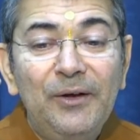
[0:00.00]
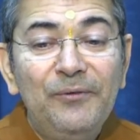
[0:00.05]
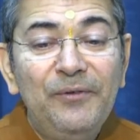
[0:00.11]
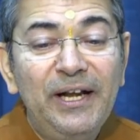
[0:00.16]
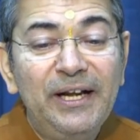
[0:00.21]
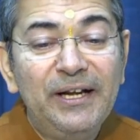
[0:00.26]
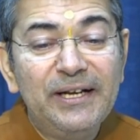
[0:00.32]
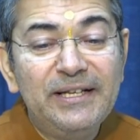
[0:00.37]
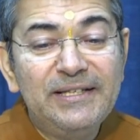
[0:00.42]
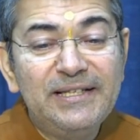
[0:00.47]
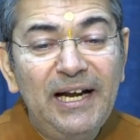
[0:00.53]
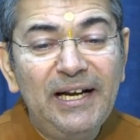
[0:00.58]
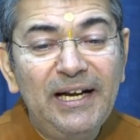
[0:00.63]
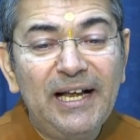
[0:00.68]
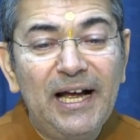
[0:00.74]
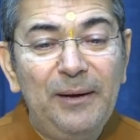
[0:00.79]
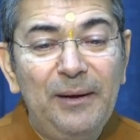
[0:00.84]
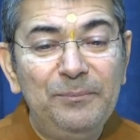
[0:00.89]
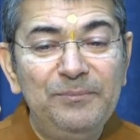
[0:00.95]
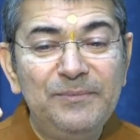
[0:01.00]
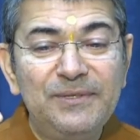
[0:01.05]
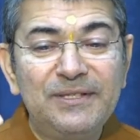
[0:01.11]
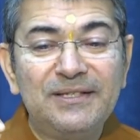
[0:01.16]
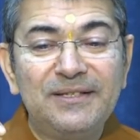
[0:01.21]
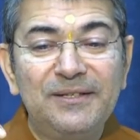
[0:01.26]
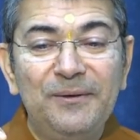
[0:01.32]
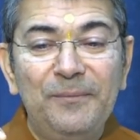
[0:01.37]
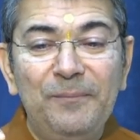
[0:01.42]
when result
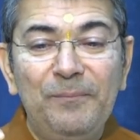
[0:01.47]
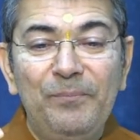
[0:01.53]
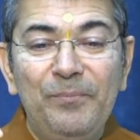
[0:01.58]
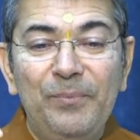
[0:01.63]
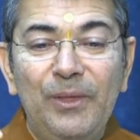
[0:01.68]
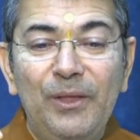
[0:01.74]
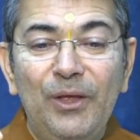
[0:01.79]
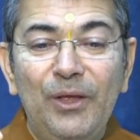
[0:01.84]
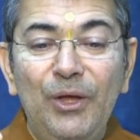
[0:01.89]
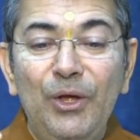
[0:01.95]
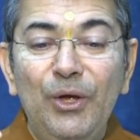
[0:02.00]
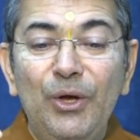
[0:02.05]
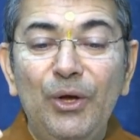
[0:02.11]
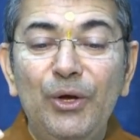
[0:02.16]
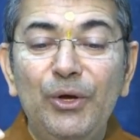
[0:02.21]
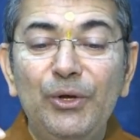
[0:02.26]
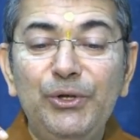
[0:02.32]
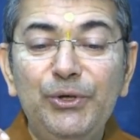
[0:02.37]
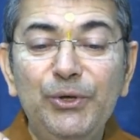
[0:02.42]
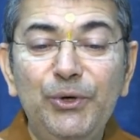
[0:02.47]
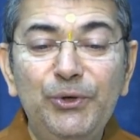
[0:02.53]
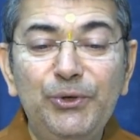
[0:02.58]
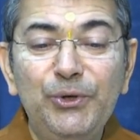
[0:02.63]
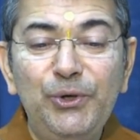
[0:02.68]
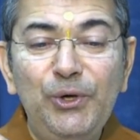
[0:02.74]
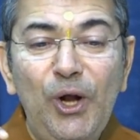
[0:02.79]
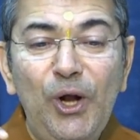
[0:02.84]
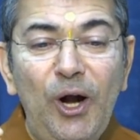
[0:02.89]
comes, you
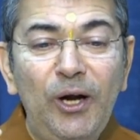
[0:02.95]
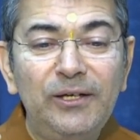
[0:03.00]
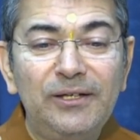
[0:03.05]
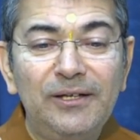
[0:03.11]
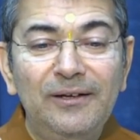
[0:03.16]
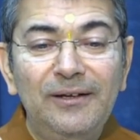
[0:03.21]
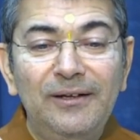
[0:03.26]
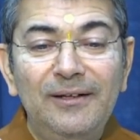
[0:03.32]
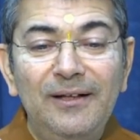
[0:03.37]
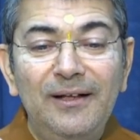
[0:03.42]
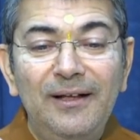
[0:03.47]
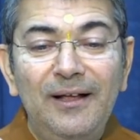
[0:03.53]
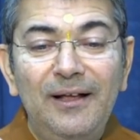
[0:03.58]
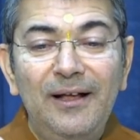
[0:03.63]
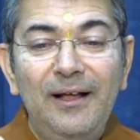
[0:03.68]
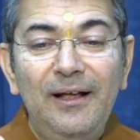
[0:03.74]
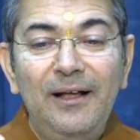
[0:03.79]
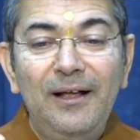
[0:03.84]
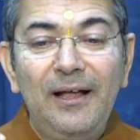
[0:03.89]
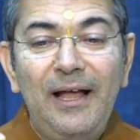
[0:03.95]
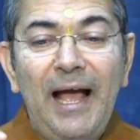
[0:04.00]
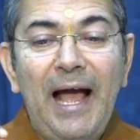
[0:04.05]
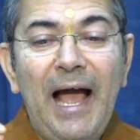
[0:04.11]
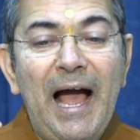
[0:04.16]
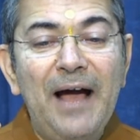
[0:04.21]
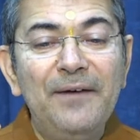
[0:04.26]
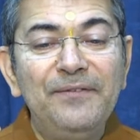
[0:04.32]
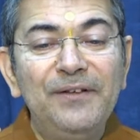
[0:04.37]
do not
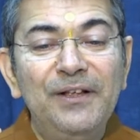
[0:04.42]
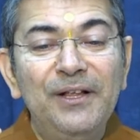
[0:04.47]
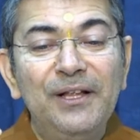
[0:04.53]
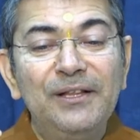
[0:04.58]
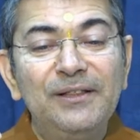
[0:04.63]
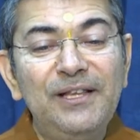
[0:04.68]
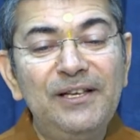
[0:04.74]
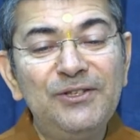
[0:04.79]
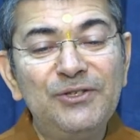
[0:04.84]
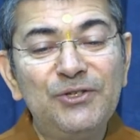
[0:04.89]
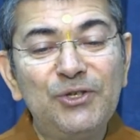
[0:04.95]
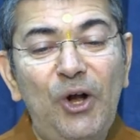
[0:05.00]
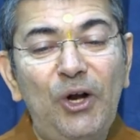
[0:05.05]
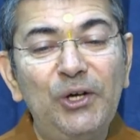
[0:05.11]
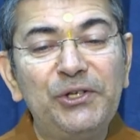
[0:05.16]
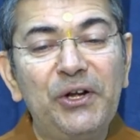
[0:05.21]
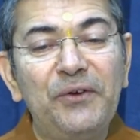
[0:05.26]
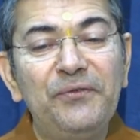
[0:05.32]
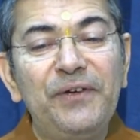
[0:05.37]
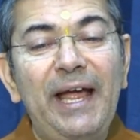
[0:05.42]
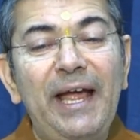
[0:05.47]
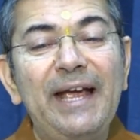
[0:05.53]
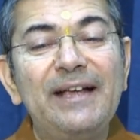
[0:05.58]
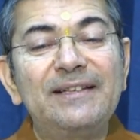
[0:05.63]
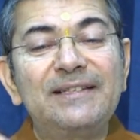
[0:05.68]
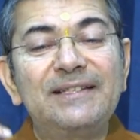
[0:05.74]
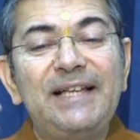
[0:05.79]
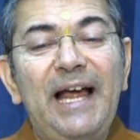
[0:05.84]
have this sort of
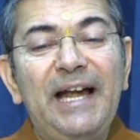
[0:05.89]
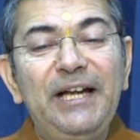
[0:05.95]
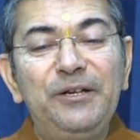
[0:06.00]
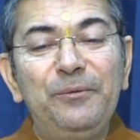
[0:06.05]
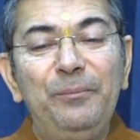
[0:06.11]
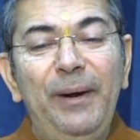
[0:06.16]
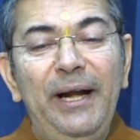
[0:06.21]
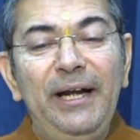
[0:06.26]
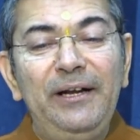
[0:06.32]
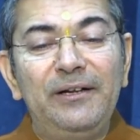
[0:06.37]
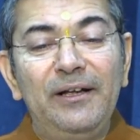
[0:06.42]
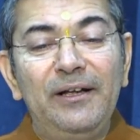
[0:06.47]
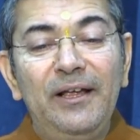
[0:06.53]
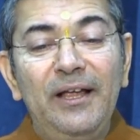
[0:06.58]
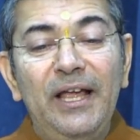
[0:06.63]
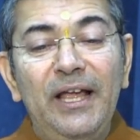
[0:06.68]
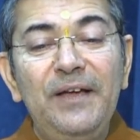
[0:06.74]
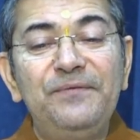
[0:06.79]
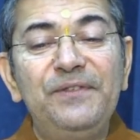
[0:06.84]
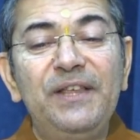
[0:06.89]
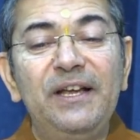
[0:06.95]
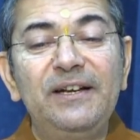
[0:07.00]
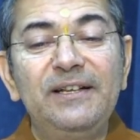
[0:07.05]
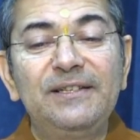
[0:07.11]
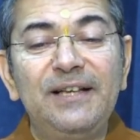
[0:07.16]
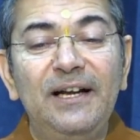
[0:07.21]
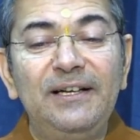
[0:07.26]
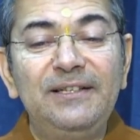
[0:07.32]
excitement if the
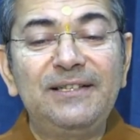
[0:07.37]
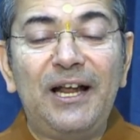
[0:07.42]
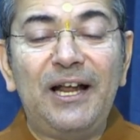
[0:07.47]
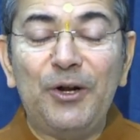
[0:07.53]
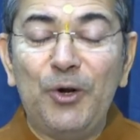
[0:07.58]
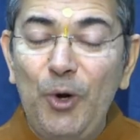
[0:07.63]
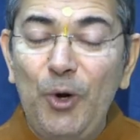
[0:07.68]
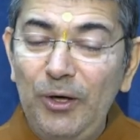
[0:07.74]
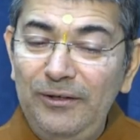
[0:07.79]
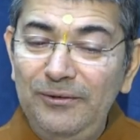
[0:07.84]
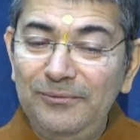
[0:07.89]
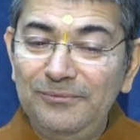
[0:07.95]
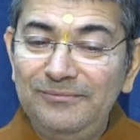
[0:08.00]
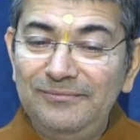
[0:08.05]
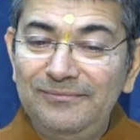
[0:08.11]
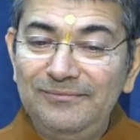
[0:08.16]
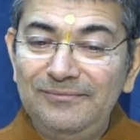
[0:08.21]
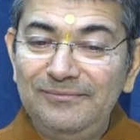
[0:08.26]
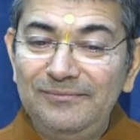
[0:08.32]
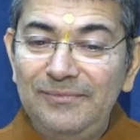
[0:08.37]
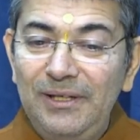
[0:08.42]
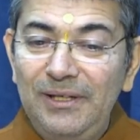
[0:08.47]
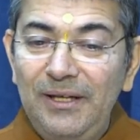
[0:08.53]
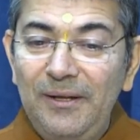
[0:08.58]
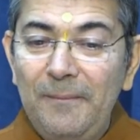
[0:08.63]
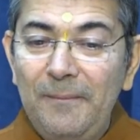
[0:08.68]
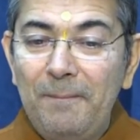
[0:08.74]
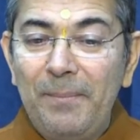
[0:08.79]
results are good
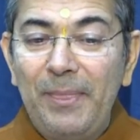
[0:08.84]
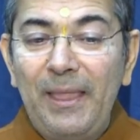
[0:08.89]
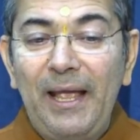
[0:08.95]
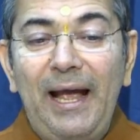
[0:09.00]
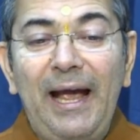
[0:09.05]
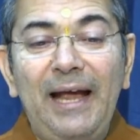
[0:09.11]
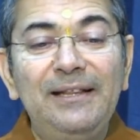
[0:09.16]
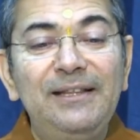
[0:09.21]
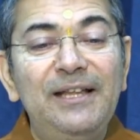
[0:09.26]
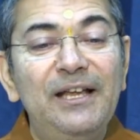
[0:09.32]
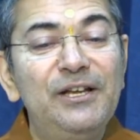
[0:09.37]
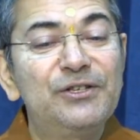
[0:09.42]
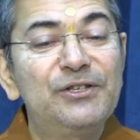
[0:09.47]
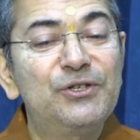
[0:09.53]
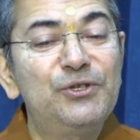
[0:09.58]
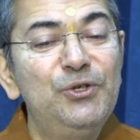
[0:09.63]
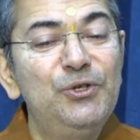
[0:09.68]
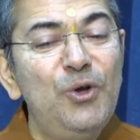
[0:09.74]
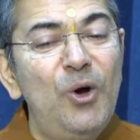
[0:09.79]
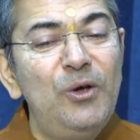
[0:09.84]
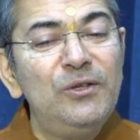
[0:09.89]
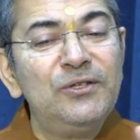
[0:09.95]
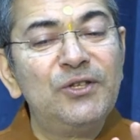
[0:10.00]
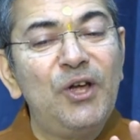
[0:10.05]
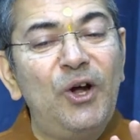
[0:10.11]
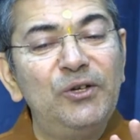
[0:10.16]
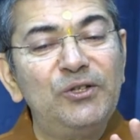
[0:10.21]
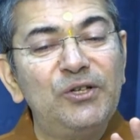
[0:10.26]
and there is no
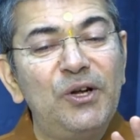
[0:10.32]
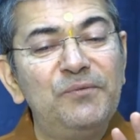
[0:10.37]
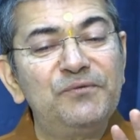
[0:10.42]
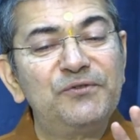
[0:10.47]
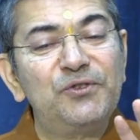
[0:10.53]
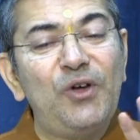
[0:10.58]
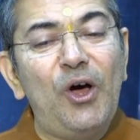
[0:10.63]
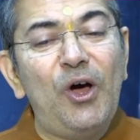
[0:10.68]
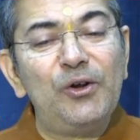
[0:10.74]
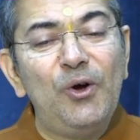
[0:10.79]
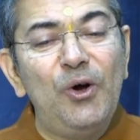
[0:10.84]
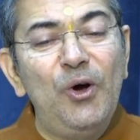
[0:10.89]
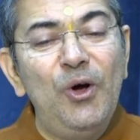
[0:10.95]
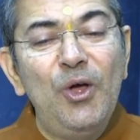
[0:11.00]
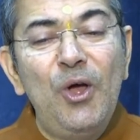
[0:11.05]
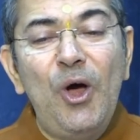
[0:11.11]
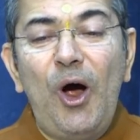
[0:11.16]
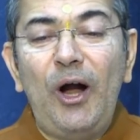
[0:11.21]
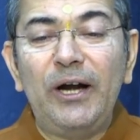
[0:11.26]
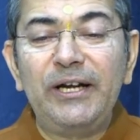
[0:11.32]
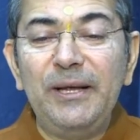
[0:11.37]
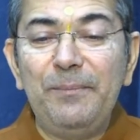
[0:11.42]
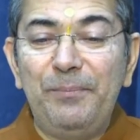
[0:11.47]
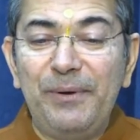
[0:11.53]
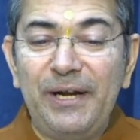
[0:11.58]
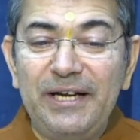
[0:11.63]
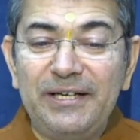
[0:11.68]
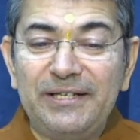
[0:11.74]
sort of sorrow or
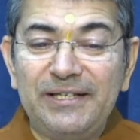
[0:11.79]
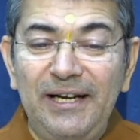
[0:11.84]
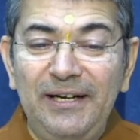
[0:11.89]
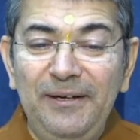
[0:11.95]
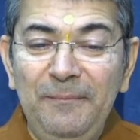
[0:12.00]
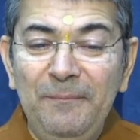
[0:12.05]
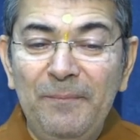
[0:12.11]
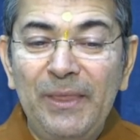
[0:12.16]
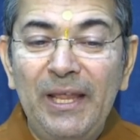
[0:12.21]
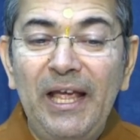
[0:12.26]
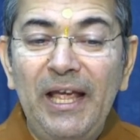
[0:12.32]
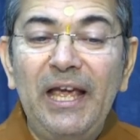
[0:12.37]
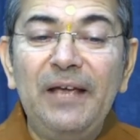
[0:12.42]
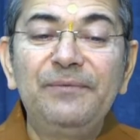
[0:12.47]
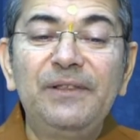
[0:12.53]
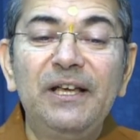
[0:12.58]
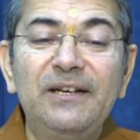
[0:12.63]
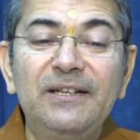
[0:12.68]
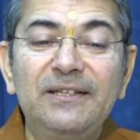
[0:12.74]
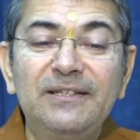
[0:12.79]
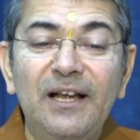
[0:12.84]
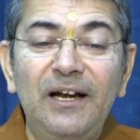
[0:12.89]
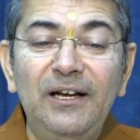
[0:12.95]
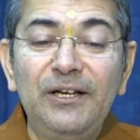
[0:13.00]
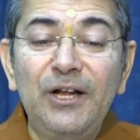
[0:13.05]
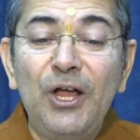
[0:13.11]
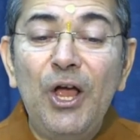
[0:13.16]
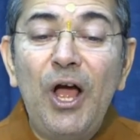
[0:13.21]
depression if the
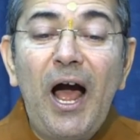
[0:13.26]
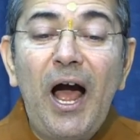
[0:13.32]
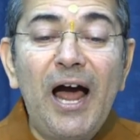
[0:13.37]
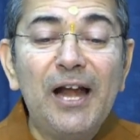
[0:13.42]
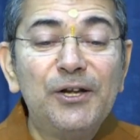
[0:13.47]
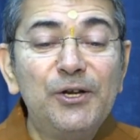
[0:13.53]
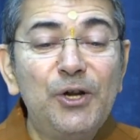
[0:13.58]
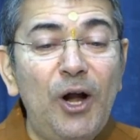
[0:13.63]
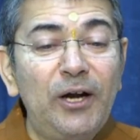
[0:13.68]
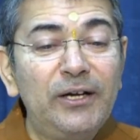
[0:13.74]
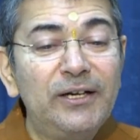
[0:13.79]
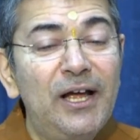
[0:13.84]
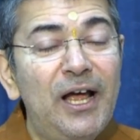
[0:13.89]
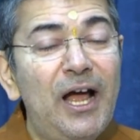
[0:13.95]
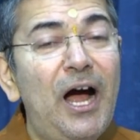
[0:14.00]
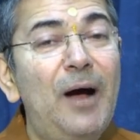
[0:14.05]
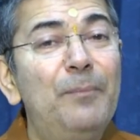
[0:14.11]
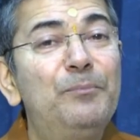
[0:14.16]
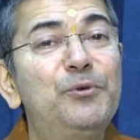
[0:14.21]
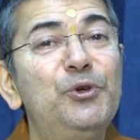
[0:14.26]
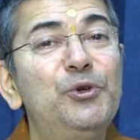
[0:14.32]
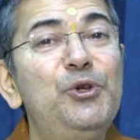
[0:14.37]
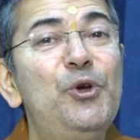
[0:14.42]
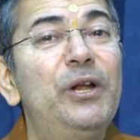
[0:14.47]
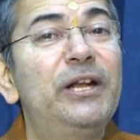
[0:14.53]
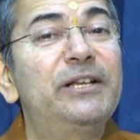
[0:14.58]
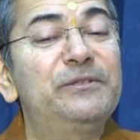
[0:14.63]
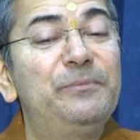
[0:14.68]
result are not up to
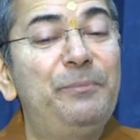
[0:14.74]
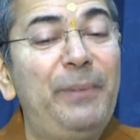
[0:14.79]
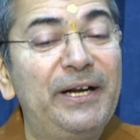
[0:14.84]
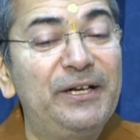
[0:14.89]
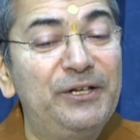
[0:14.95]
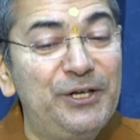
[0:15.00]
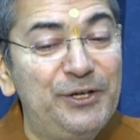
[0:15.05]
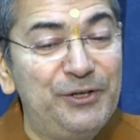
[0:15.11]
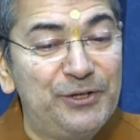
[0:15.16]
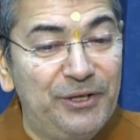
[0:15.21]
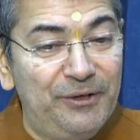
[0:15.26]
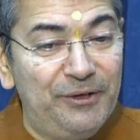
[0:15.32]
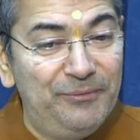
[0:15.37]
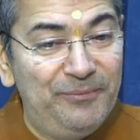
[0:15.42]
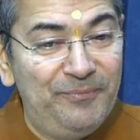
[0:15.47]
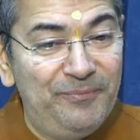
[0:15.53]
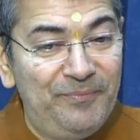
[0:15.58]
your expectation.